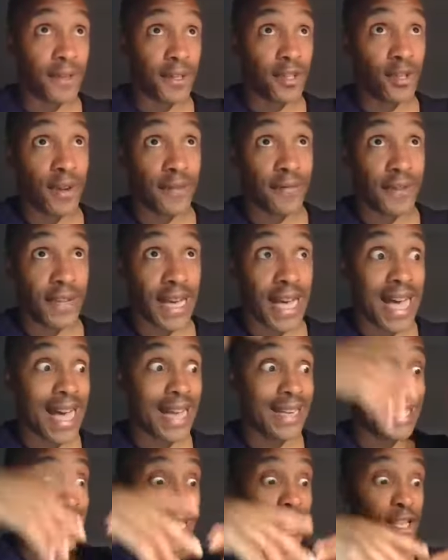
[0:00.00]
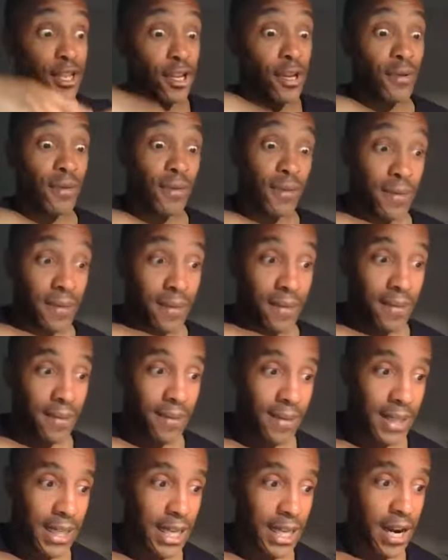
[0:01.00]
first you have God, then you.
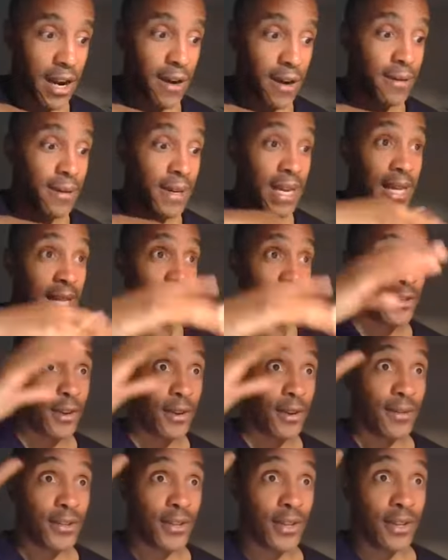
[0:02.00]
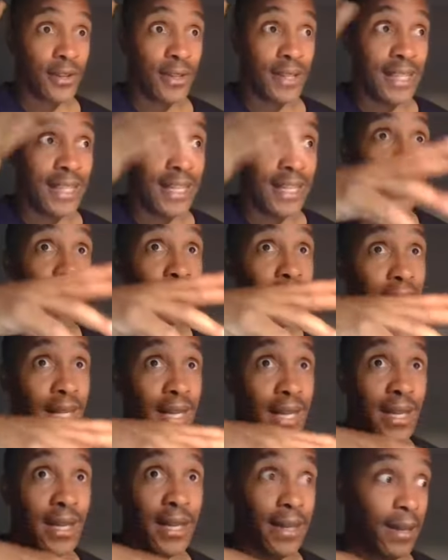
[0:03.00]
So
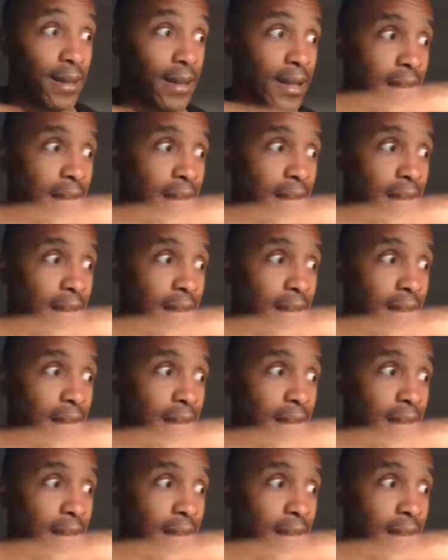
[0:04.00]
literally